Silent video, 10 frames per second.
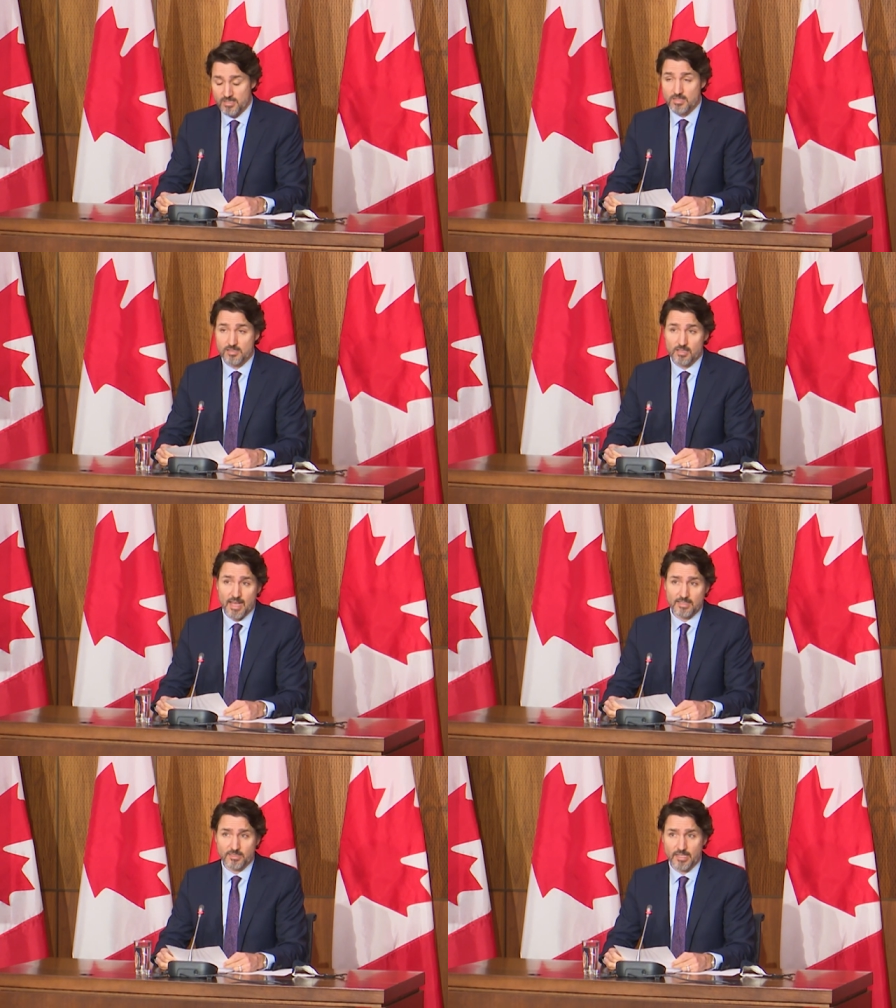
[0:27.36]
Since
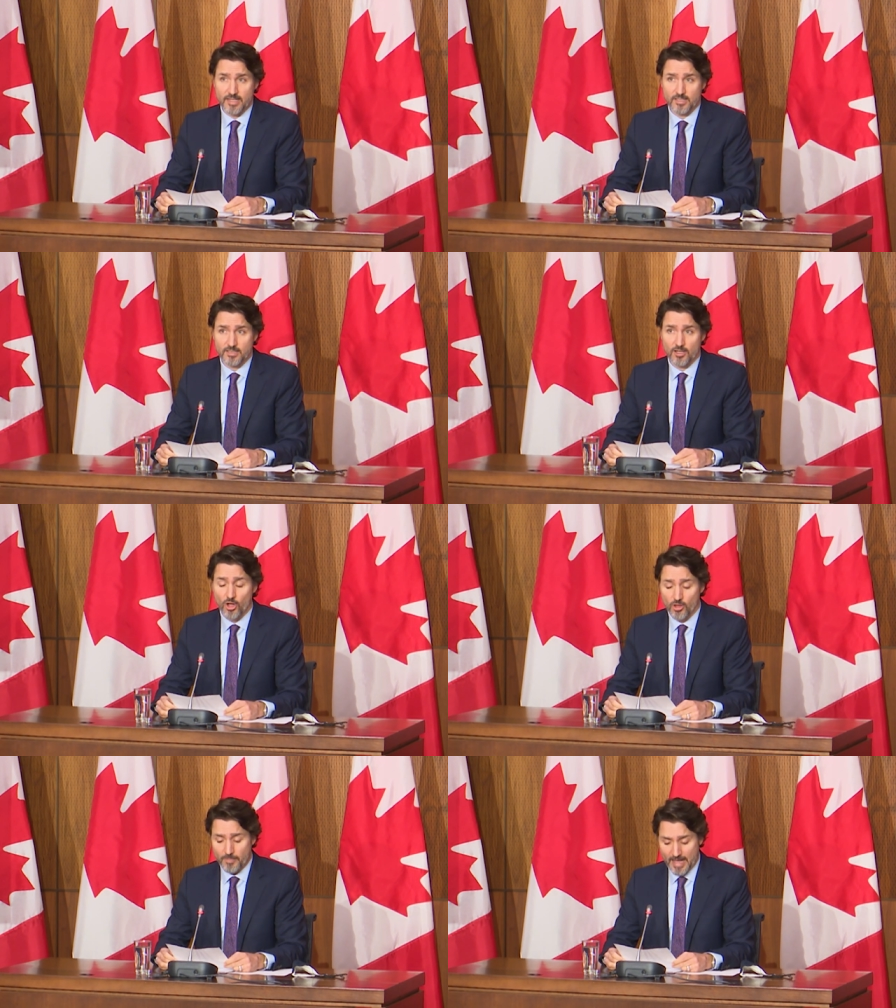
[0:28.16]
last night,
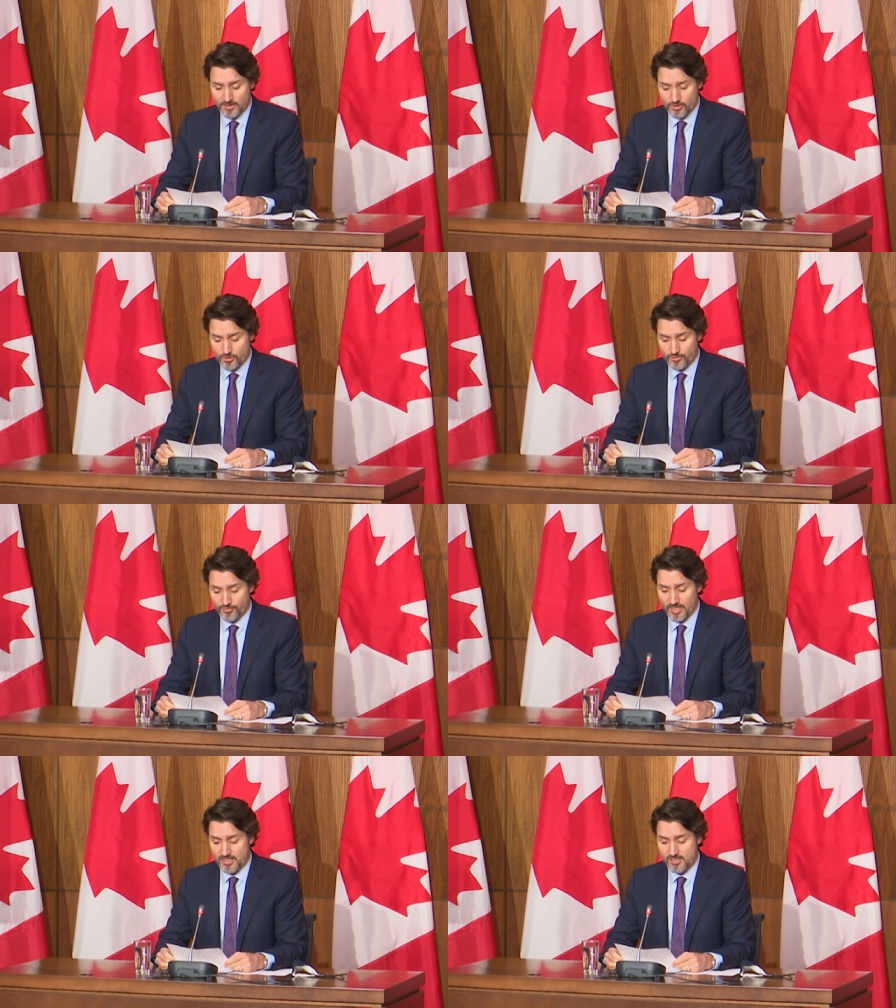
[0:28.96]
all passenger
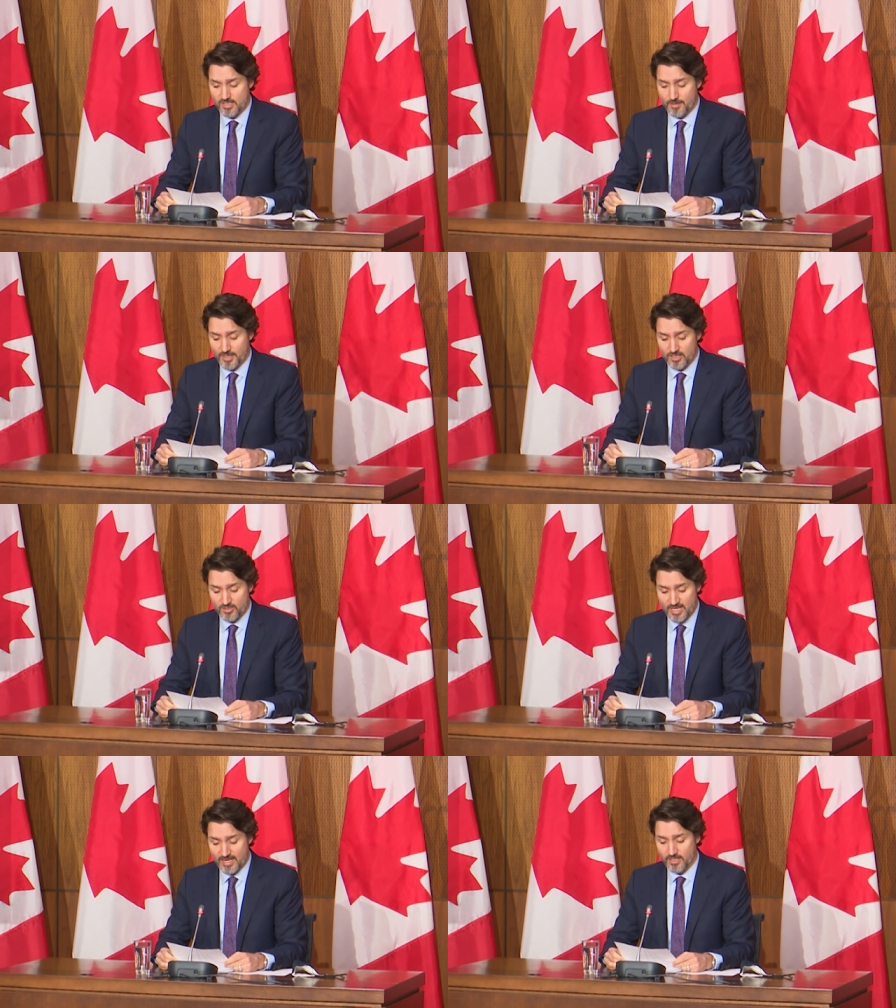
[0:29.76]
flights coming
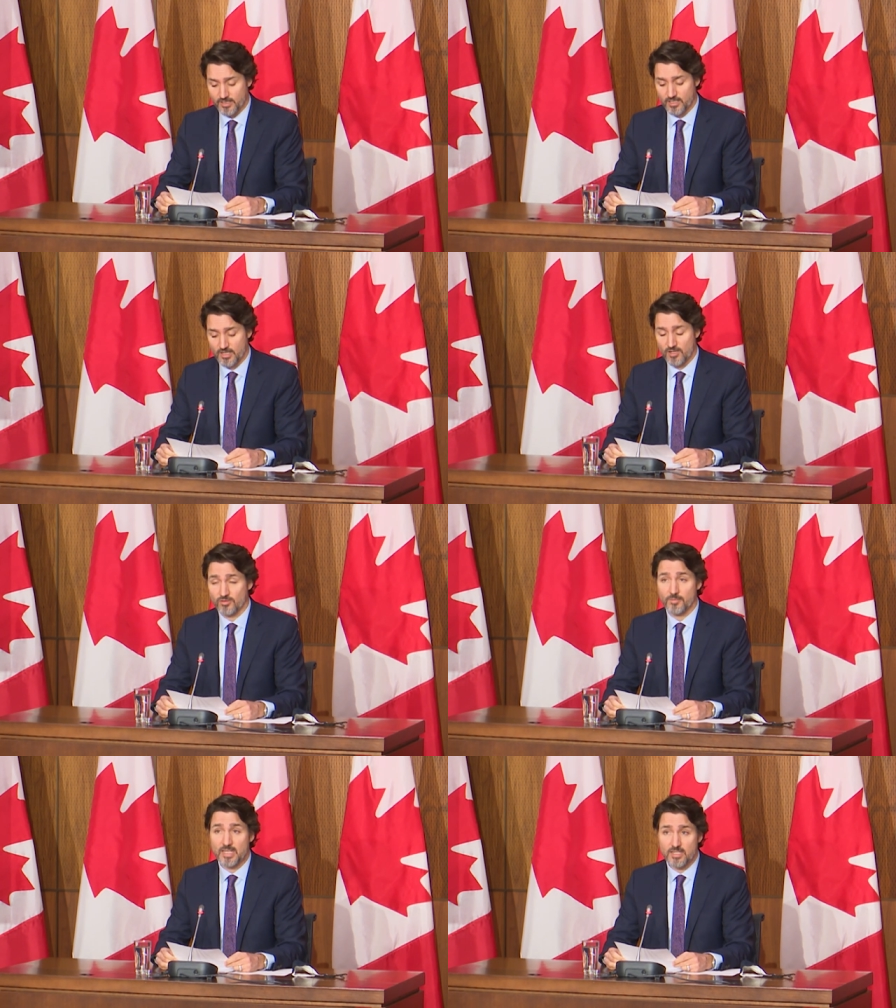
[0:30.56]
into Canada
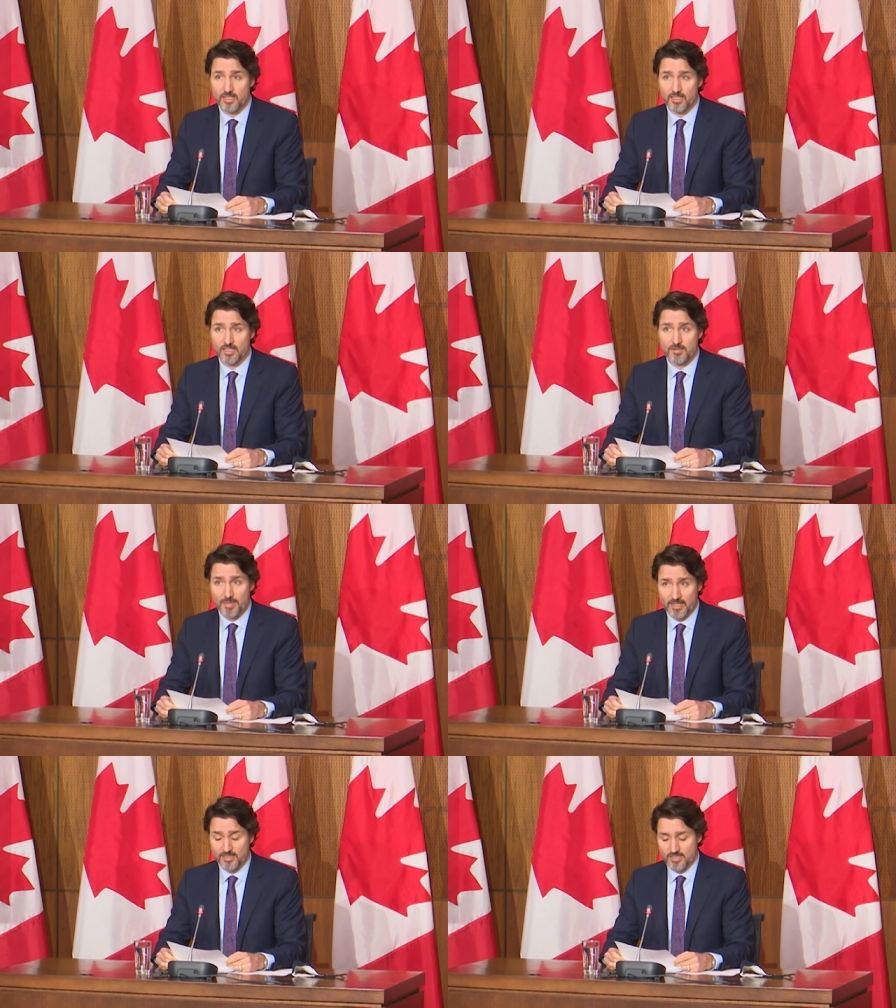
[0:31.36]
from India and
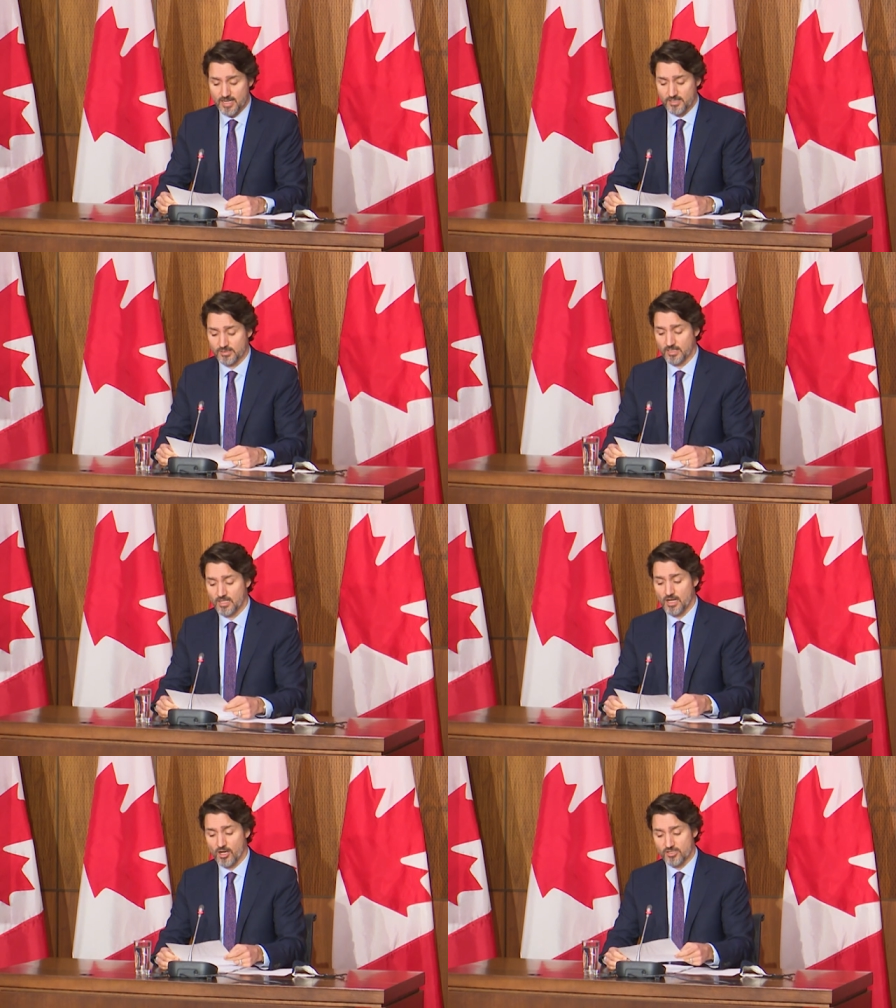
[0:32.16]
Pakistan
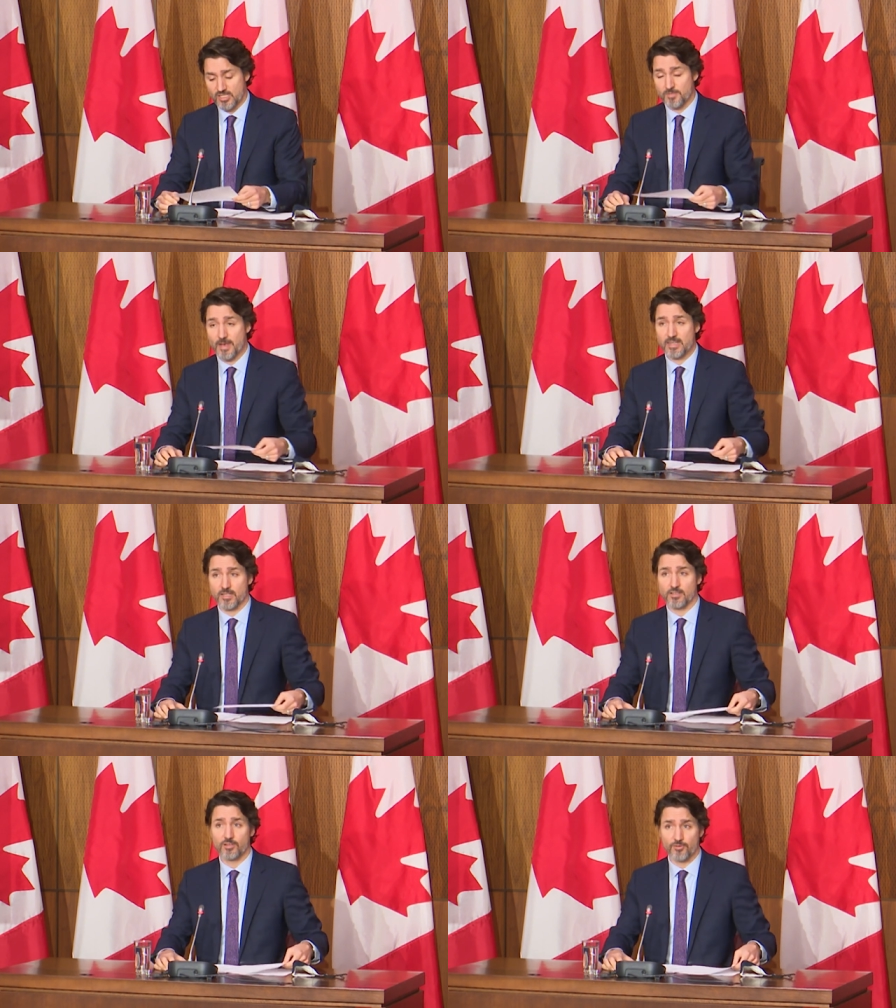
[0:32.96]
are
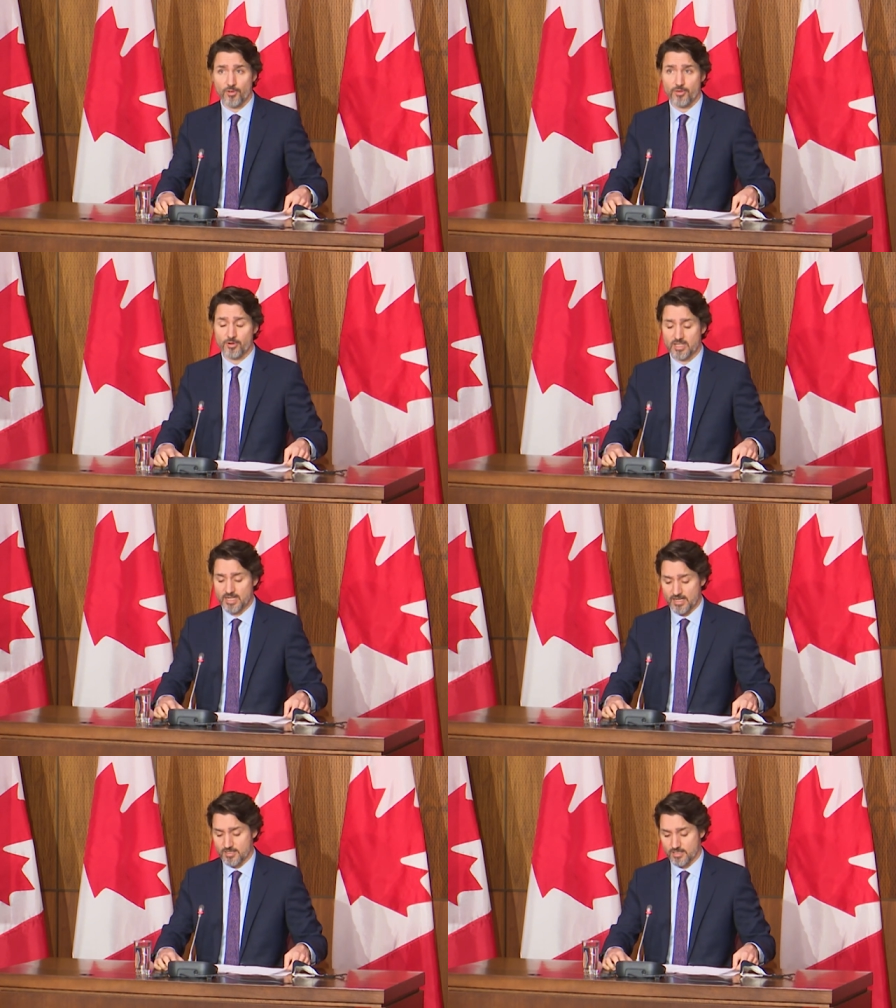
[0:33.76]
suspended for thirty
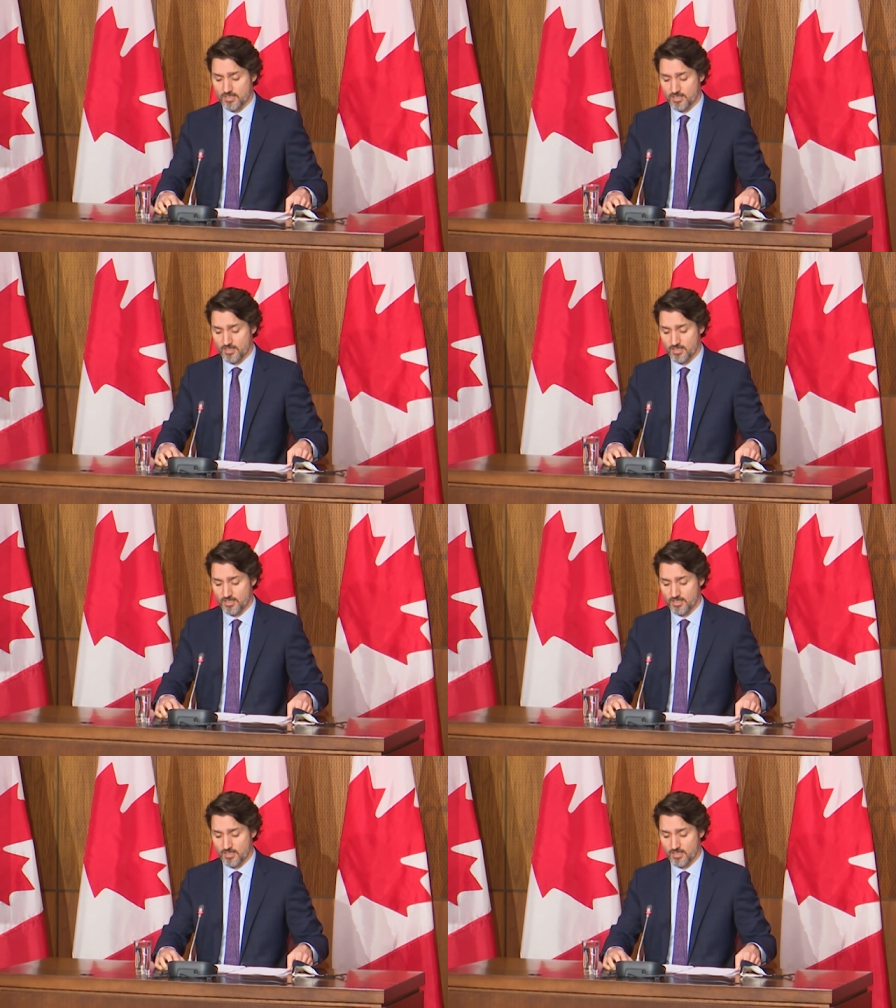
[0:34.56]
days.